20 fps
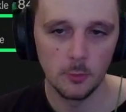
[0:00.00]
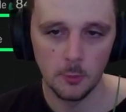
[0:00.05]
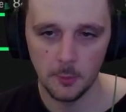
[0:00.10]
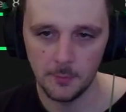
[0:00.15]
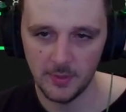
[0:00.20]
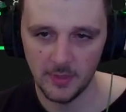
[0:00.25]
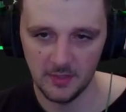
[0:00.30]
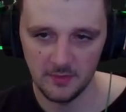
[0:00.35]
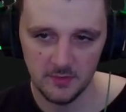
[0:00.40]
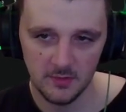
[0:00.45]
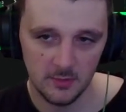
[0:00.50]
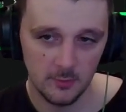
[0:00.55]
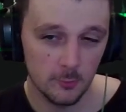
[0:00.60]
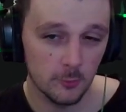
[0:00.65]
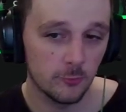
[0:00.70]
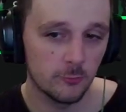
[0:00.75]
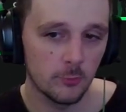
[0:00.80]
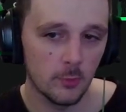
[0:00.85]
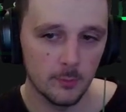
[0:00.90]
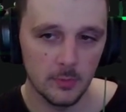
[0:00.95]
good passing,
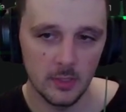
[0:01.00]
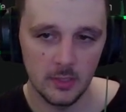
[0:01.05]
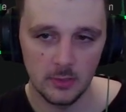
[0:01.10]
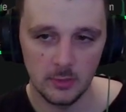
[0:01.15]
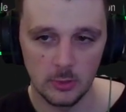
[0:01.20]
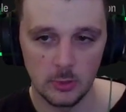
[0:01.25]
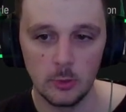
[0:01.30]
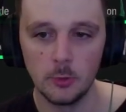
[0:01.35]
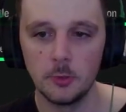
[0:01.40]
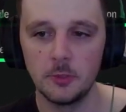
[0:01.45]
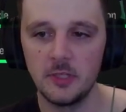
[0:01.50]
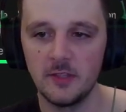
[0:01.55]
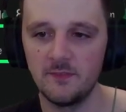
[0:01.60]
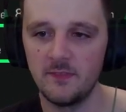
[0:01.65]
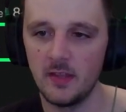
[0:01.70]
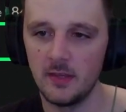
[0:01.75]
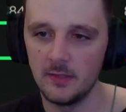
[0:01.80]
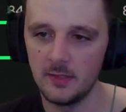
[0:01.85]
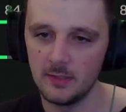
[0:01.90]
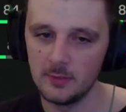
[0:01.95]
good dribbling, good
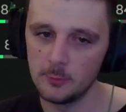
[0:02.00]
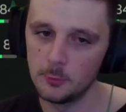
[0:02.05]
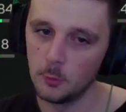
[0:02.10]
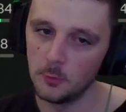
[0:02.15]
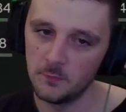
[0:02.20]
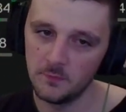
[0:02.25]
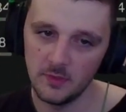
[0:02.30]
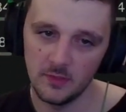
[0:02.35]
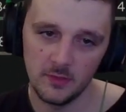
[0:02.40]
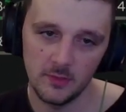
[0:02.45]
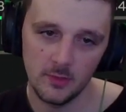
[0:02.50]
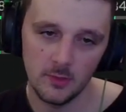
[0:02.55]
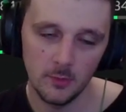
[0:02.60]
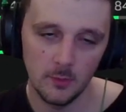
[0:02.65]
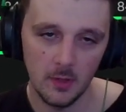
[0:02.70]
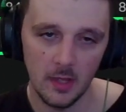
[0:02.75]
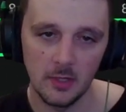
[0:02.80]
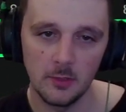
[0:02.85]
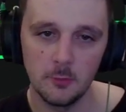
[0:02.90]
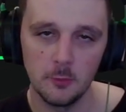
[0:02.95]
defending, good
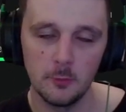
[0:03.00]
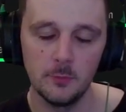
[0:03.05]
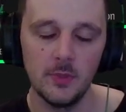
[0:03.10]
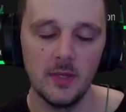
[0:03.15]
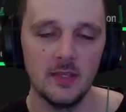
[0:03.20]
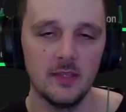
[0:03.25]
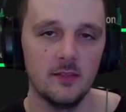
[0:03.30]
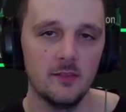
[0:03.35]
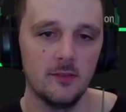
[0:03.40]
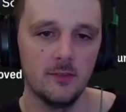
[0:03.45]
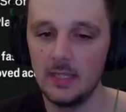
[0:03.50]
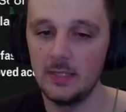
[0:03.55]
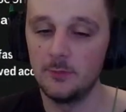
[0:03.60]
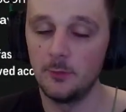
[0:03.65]
physical, and good pace.